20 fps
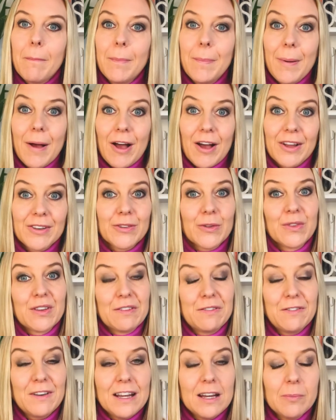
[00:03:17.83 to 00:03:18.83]
But on the
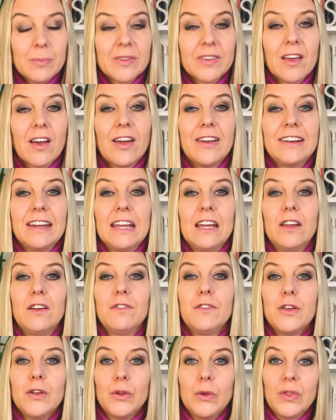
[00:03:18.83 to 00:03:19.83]
flip side,
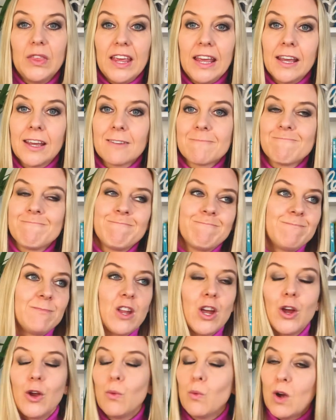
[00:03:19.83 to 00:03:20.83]
if you think,
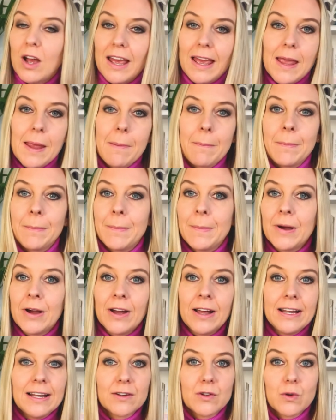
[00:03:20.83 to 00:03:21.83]
no way,
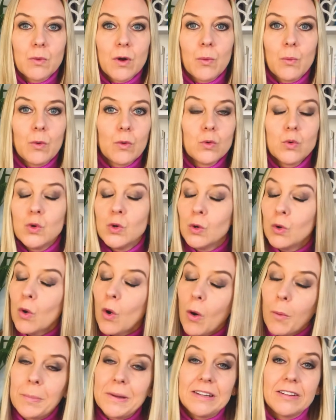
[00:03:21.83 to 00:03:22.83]
my little one will
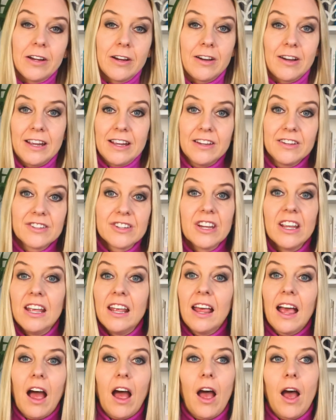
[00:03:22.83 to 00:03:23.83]
not be tired,
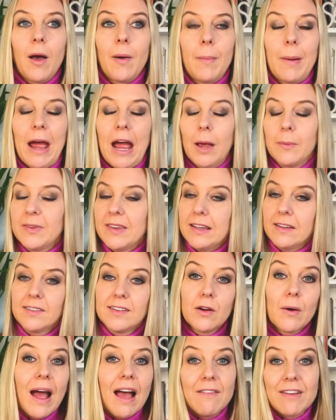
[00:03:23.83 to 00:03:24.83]
perhaps they're
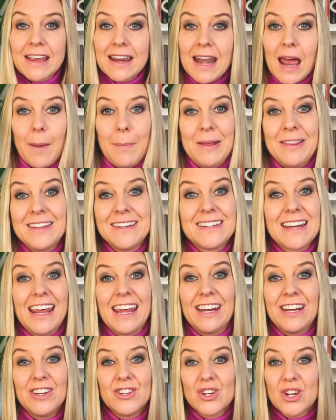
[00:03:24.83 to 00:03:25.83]
still having a nap in the day
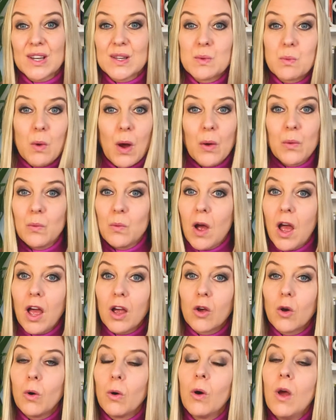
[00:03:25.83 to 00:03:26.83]
and it just won't
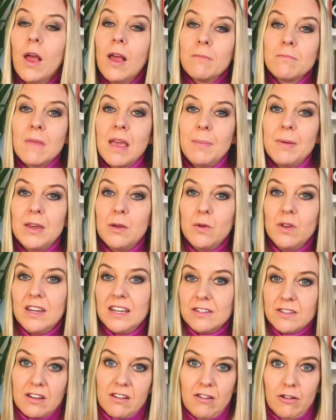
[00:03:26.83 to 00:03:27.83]
work, or maybe you
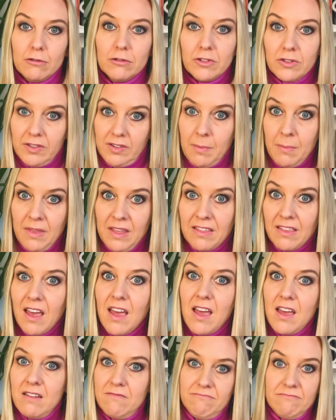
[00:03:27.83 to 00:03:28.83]
need to alter something
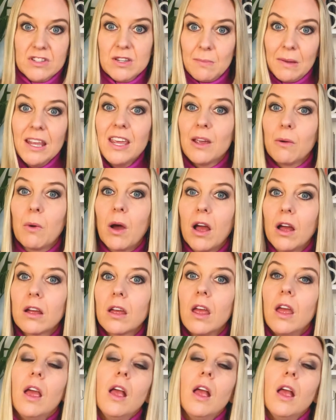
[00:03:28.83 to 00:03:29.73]
there to make it work.